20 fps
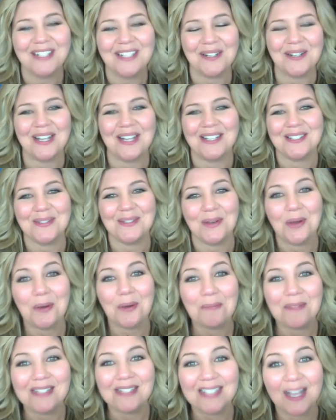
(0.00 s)
Okay, so I
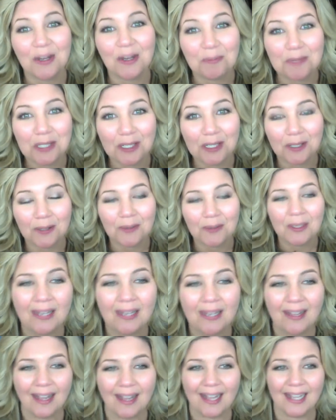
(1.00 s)
hope this helped you,
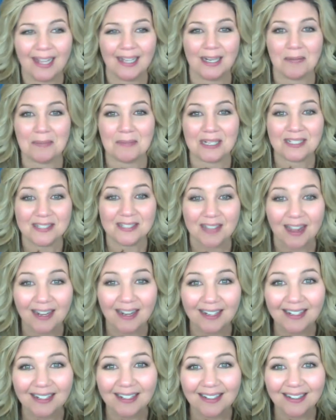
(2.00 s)
and I'm
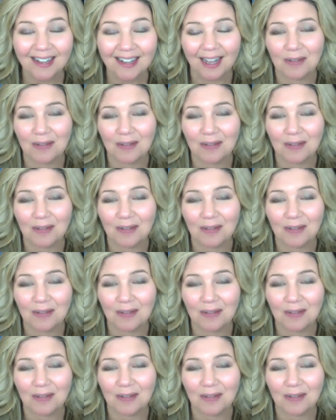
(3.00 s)
excited.